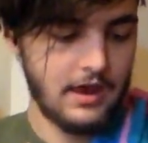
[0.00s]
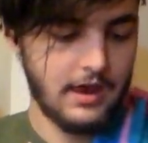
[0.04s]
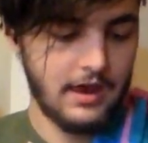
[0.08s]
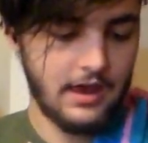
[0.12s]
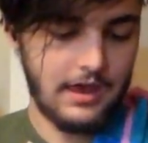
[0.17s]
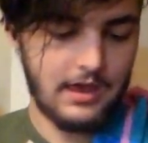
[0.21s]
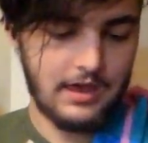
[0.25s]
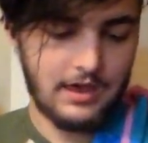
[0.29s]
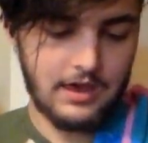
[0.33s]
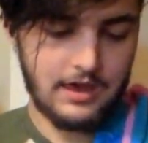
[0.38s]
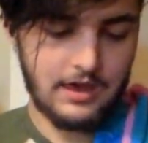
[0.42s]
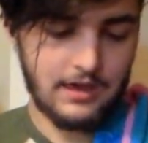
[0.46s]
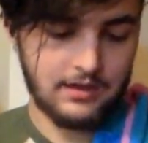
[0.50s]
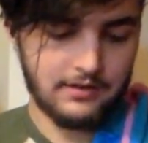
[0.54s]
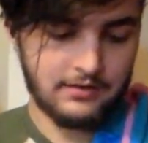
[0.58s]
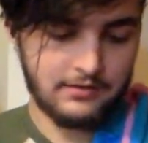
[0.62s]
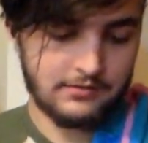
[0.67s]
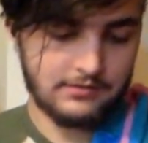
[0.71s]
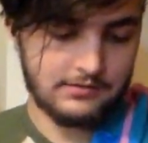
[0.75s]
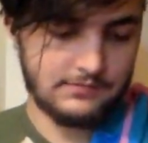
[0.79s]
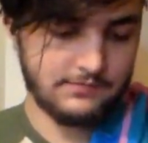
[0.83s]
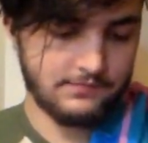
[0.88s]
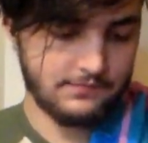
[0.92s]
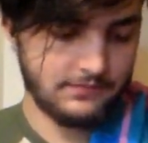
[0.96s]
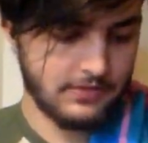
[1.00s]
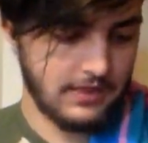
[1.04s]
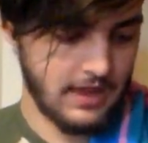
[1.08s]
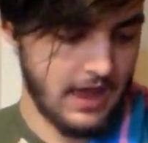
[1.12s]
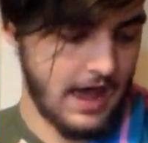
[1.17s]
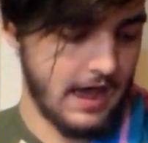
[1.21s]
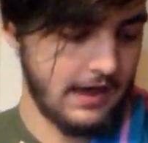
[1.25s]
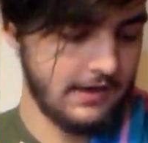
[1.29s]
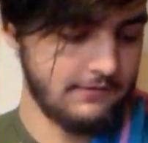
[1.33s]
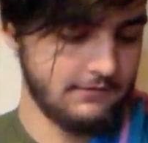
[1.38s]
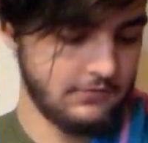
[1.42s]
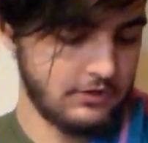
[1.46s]
And
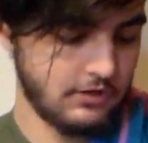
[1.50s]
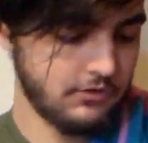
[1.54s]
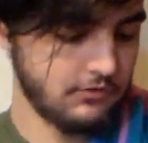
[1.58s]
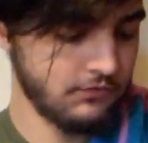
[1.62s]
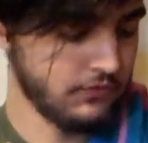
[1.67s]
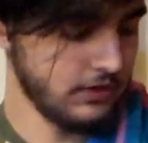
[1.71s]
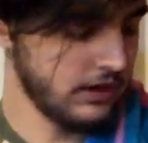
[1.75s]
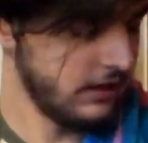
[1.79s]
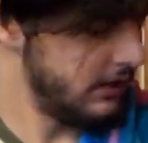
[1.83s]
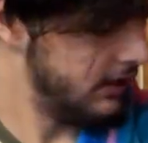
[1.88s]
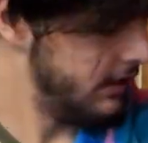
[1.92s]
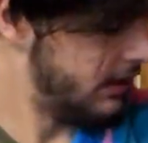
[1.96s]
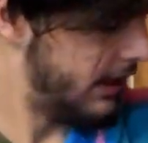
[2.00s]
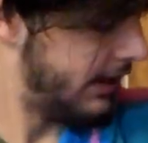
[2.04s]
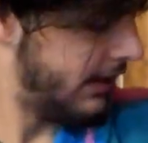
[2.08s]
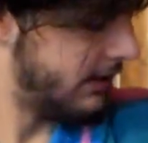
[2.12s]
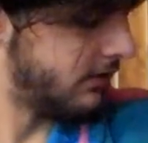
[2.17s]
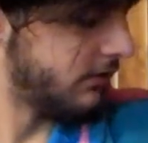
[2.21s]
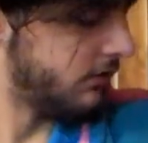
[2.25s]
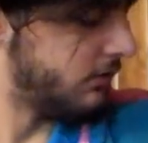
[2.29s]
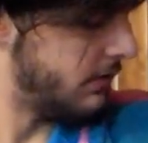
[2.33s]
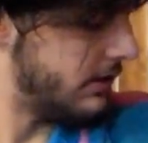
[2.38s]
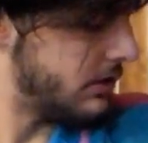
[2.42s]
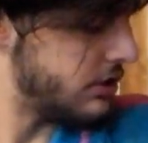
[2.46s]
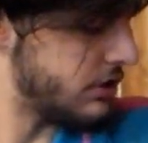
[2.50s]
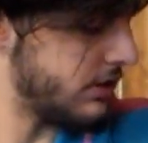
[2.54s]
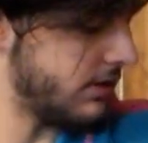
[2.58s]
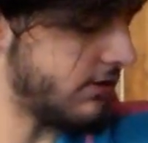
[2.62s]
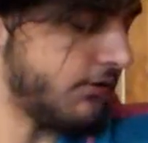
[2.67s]
I just really like the sweatshirt.